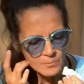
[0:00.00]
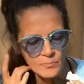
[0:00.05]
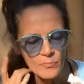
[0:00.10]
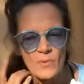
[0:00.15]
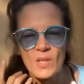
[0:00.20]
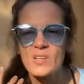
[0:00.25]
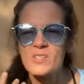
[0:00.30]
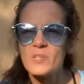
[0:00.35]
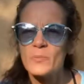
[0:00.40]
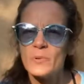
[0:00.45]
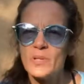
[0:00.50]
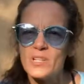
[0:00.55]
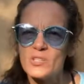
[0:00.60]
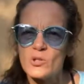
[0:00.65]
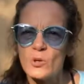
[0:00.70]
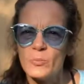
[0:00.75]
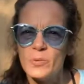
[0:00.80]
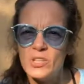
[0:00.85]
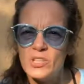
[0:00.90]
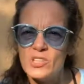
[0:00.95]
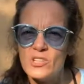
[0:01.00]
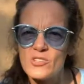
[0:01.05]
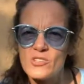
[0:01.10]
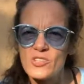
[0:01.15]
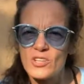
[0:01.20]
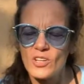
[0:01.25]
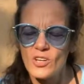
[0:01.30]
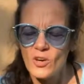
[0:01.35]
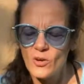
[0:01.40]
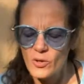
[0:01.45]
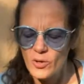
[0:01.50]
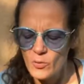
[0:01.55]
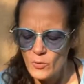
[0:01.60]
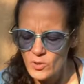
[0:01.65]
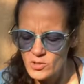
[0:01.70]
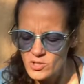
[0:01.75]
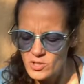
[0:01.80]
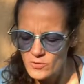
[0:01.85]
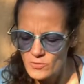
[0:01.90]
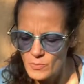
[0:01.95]
Somebody told me years ago, and I want
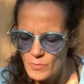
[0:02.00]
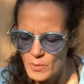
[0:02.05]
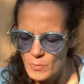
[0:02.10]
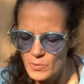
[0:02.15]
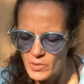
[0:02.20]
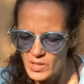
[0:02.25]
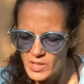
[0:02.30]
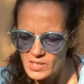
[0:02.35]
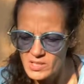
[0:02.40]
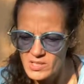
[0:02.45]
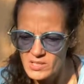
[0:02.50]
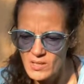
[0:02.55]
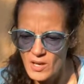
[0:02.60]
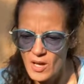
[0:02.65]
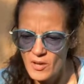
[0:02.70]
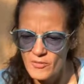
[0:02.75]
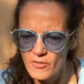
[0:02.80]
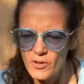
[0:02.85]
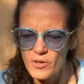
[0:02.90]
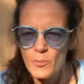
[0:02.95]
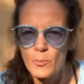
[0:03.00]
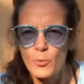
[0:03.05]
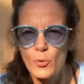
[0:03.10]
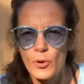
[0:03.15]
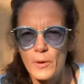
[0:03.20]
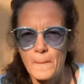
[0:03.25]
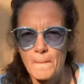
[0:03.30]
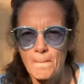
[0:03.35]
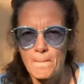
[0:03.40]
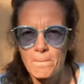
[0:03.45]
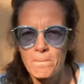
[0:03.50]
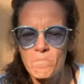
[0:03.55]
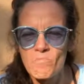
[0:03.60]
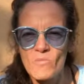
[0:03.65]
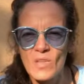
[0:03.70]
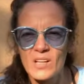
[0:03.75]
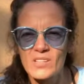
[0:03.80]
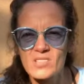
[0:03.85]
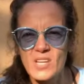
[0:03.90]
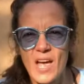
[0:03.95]
you to remember this very important
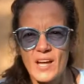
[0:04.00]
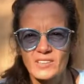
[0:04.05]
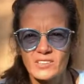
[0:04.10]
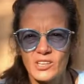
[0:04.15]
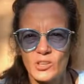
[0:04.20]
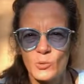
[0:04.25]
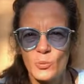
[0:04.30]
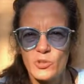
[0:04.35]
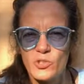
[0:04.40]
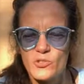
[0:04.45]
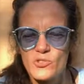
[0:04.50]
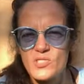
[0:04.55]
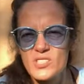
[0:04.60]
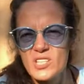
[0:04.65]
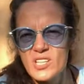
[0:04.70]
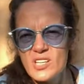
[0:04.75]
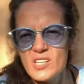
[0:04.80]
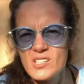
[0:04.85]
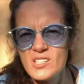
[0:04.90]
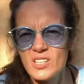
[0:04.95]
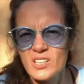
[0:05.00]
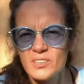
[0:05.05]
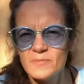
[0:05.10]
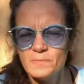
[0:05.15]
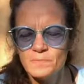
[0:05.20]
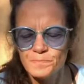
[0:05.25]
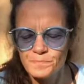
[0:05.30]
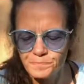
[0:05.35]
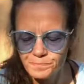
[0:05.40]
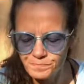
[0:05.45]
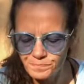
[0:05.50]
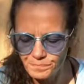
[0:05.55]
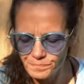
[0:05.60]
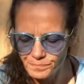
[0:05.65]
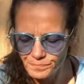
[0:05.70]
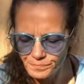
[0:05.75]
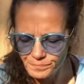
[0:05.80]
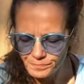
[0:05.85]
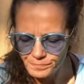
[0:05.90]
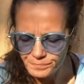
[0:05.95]
tactic: when you're sneezing,
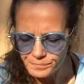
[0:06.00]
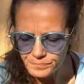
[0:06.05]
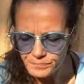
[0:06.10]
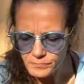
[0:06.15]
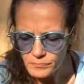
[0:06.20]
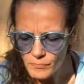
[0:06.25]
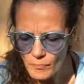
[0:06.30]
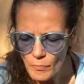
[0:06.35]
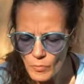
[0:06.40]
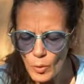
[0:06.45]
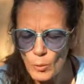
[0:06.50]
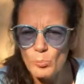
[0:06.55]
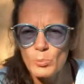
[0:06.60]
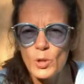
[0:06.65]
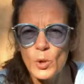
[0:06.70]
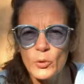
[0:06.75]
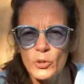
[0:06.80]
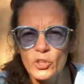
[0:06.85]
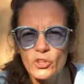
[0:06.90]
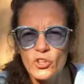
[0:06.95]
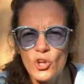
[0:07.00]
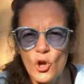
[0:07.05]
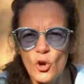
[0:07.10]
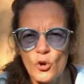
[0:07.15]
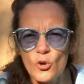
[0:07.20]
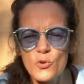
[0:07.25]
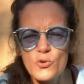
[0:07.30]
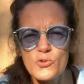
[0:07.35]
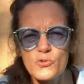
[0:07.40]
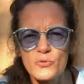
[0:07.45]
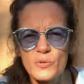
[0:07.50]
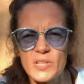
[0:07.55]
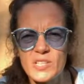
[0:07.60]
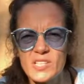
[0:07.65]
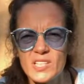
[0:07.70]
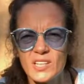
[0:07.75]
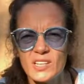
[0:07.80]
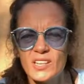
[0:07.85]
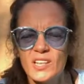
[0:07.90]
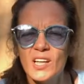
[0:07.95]
blowing your nose,
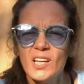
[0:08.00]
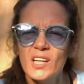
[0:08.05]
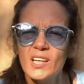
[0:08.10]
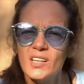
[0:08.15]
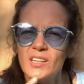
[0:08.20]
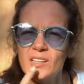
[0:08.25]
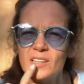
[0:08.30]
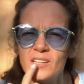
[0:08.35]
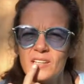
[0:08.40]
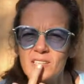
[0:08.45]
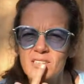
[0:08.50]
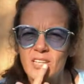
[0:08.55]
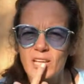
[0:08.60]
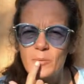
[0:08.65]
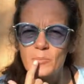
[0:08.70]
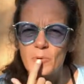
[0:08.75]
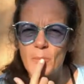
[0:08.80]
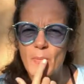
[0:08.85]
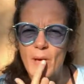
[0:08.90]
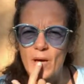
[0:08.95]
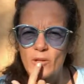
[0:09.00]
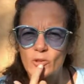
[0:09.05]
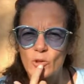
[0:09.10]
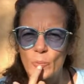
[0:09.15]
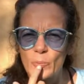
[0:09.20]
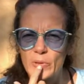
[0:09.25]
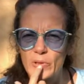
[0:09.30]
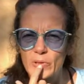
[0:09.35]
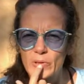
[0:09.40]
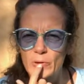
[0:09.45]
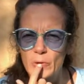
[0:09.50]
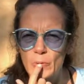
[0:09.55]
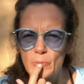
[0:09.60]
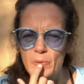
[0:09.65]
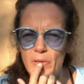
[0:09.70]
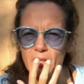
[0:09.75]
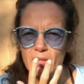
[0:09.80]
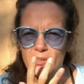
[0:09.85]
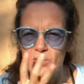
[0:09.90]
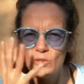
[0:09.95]
rinsing, you need to keep your mouth open a little bit.
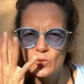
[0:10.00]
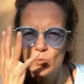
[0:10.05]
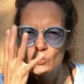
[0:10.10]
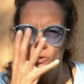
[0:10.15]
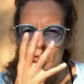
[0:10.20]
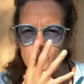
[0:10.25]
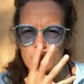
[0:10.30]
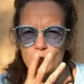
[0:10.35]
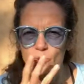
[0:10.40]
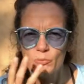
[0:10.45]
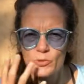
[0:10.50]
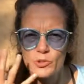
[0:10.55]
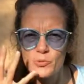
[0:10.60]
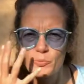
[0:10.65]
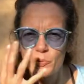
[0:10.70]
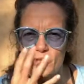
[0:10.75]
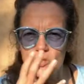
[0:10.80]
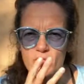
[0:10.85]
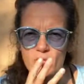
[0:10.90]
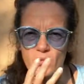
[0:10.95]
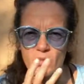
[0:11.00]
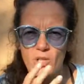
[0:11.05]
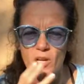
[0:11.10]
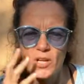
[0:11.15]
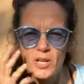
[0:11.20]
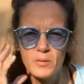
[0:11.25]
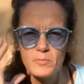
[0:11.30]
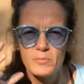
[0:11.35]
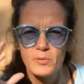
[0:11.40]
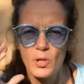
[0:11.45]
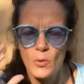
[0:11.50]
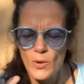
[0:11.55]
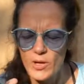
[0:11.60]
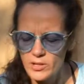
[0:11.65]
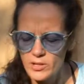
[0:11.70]
You don't want too much pressure in your head, blow out an